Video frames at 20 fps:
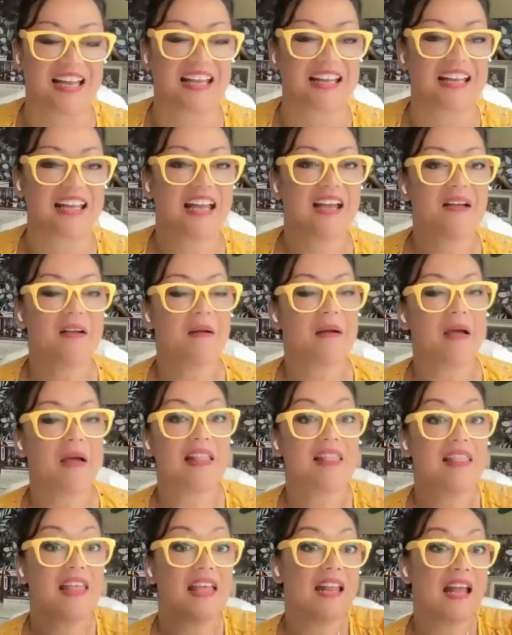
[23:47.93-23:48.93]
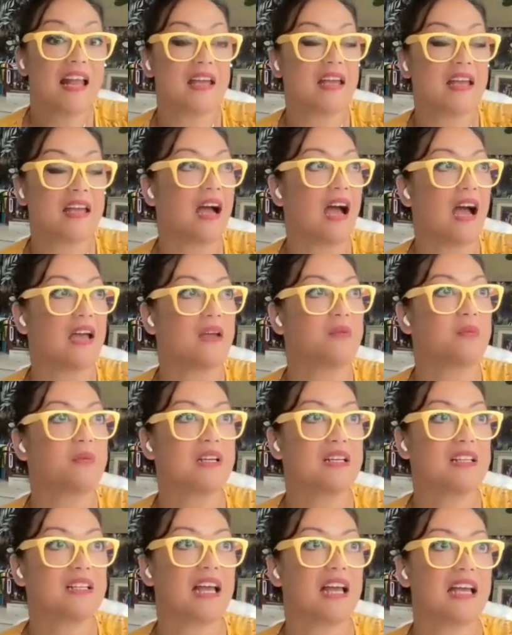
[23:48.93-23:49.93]
like, and then I
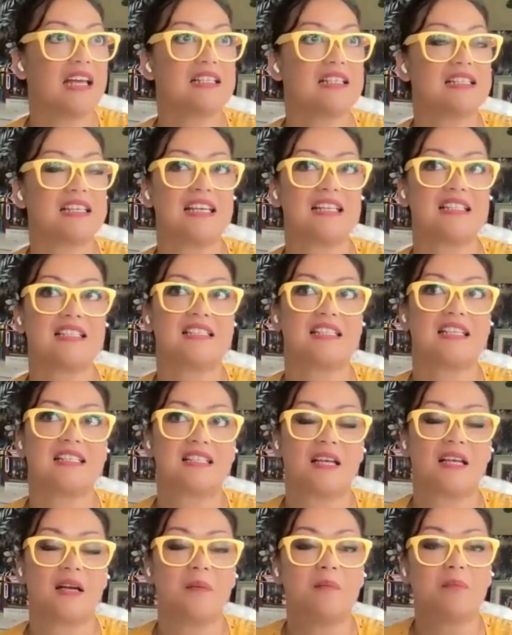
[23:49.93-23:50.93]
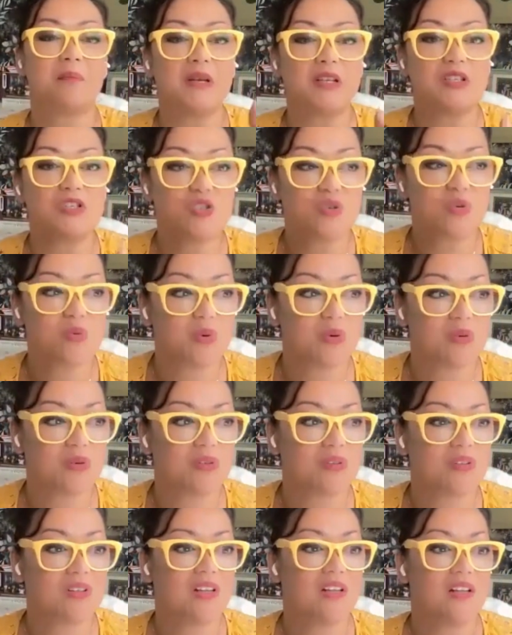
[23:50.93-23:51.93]
realize it's this
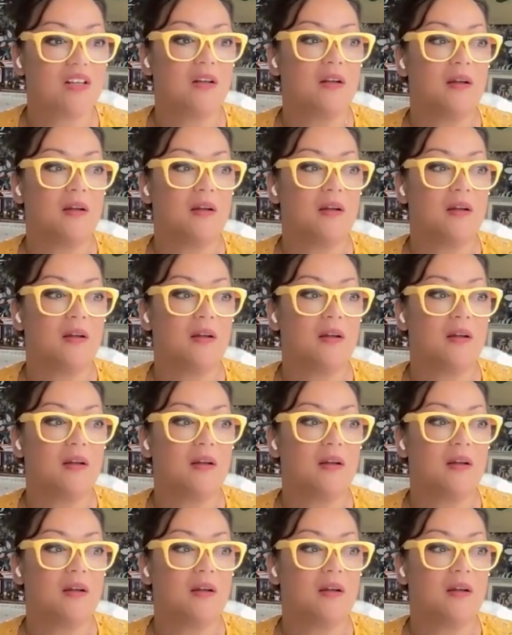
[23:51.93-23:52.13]
habitual